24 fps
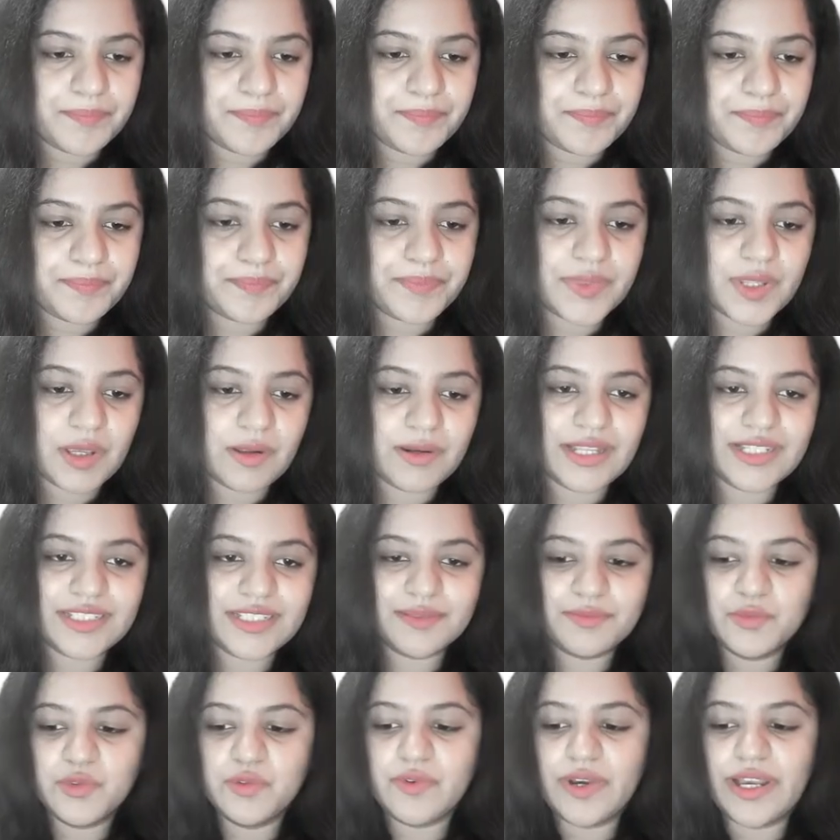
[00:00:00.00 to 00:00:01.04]
Now let's
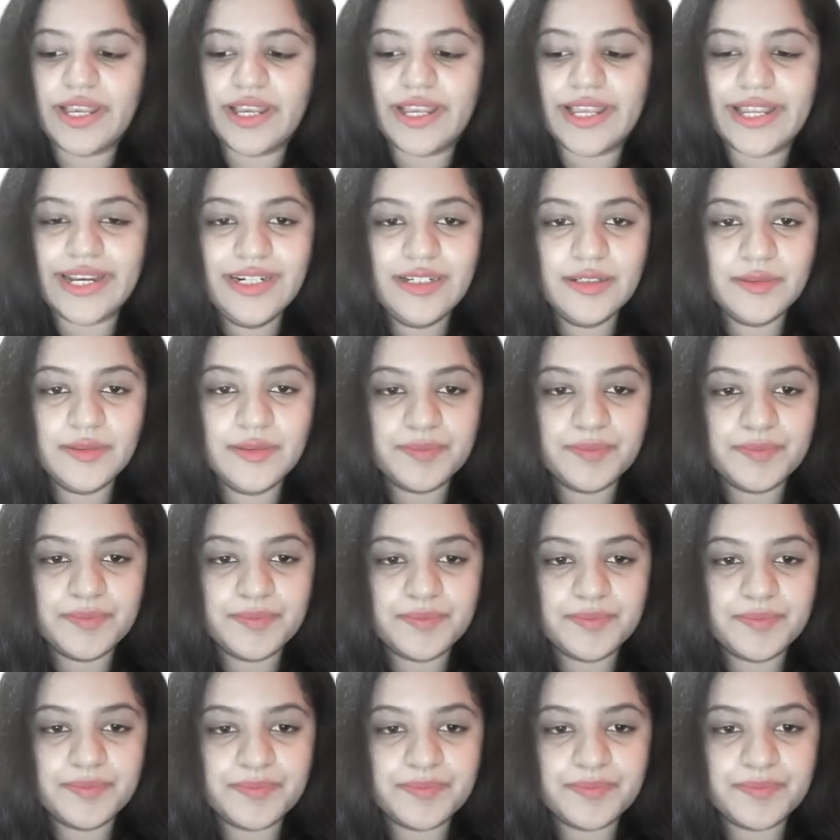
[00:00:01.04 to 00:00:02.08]
move ahead.
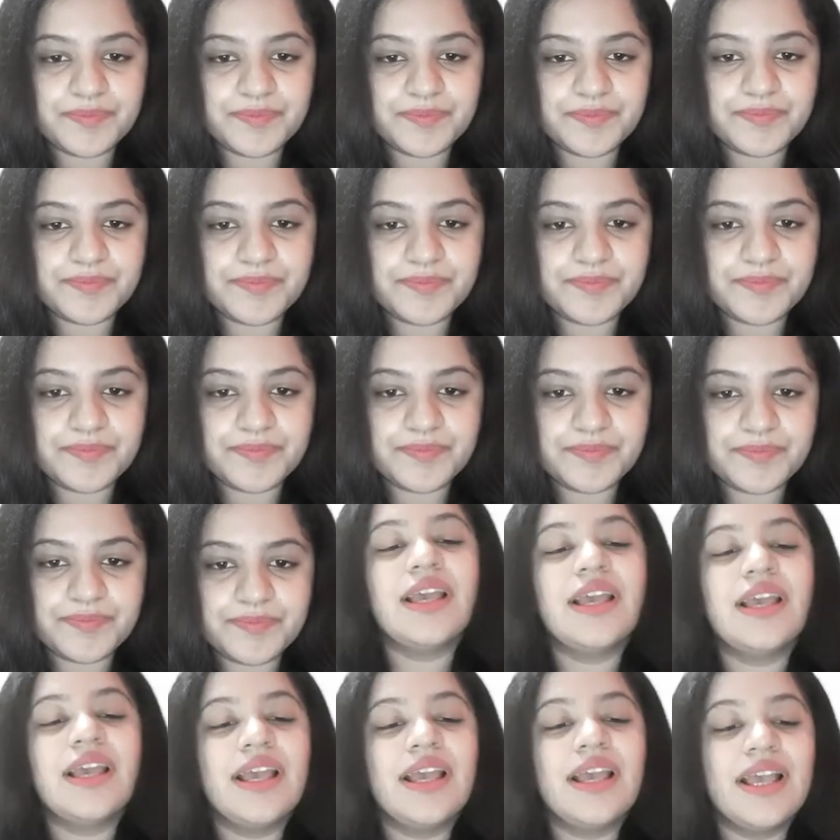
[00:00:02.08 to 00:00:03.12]
Let's
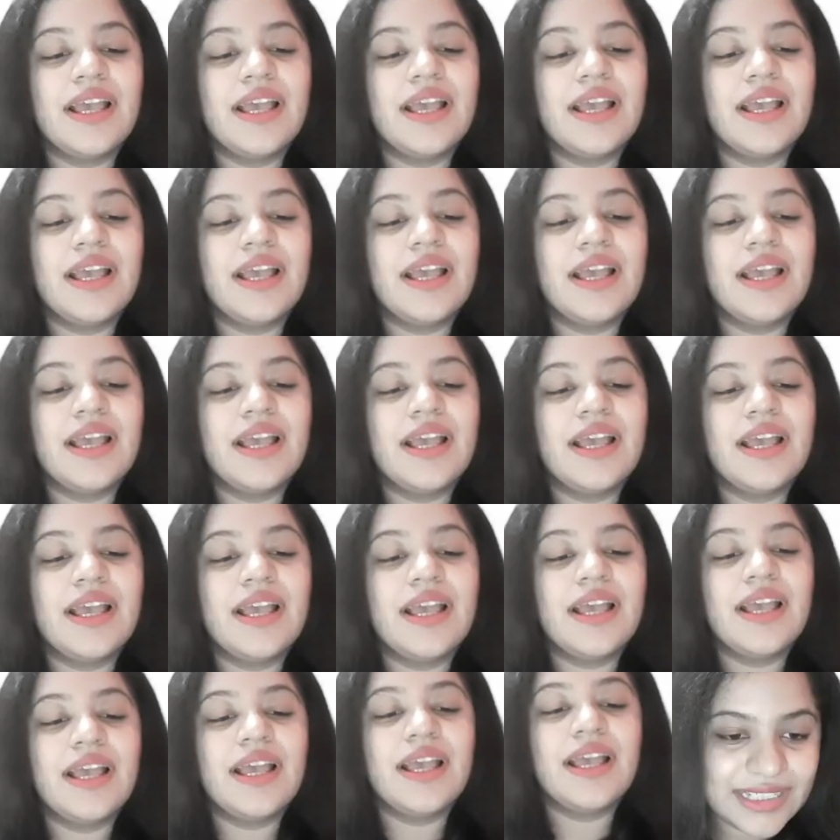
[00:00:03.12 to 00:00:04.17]
see a diagrammatic
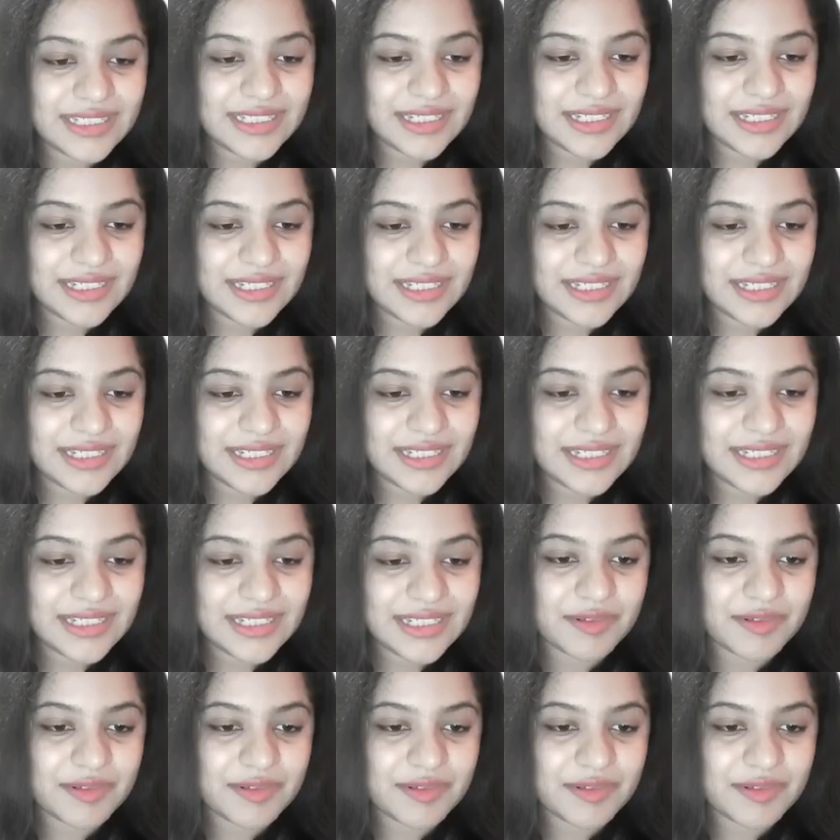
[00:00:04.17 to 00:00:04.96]
representation.